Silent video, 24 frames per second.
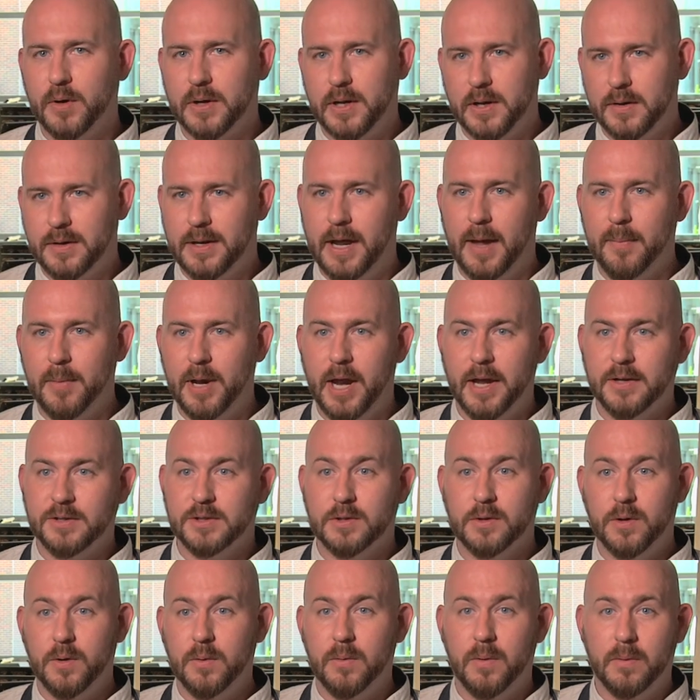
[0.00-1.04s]

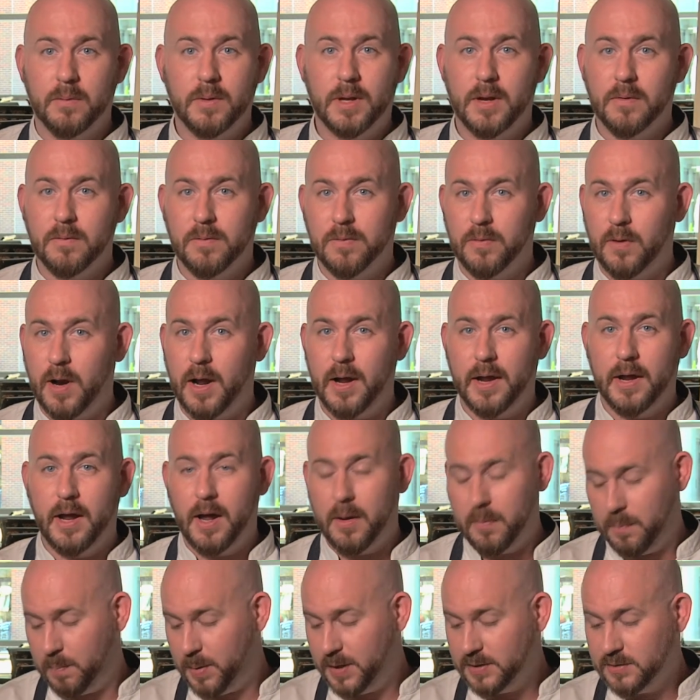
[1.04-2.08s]
contamination. You can fry
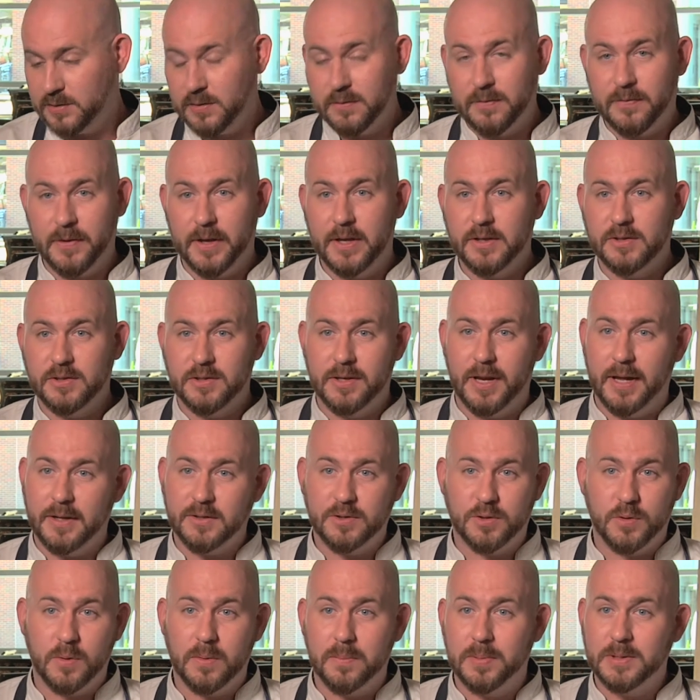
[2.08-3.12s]
a piece of fish
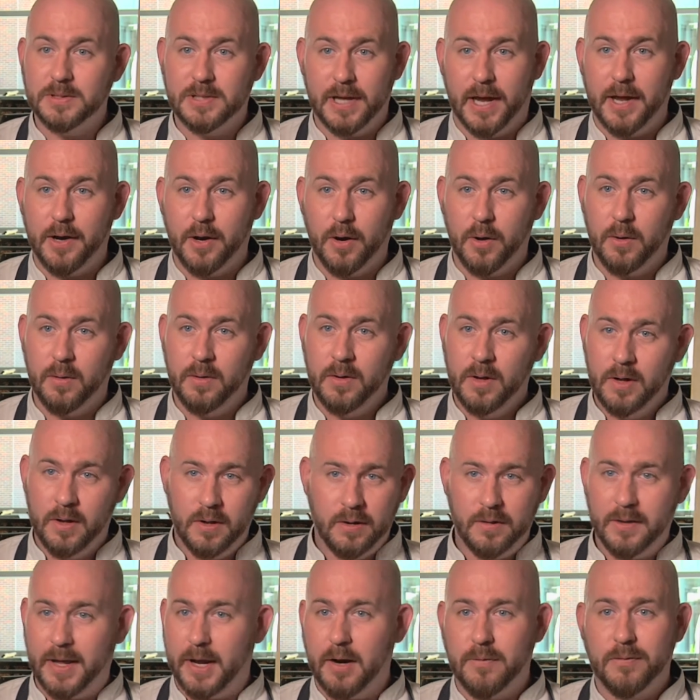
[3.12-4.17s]
next to a potato,
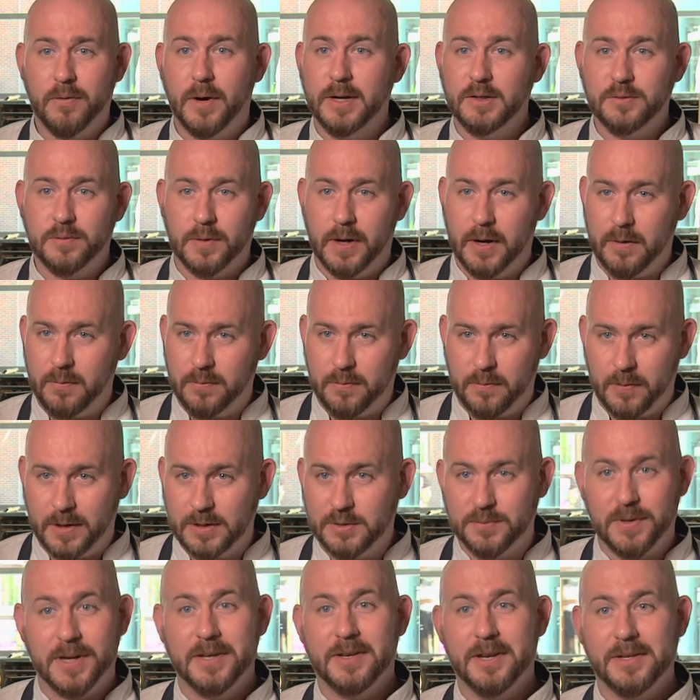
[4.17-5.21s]
like a french fry.
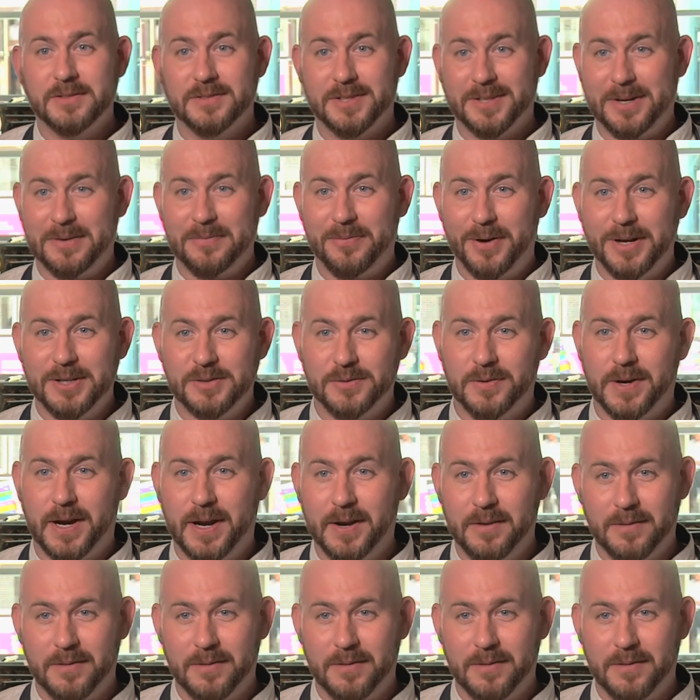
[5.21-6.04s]
French fry tastes like french fry,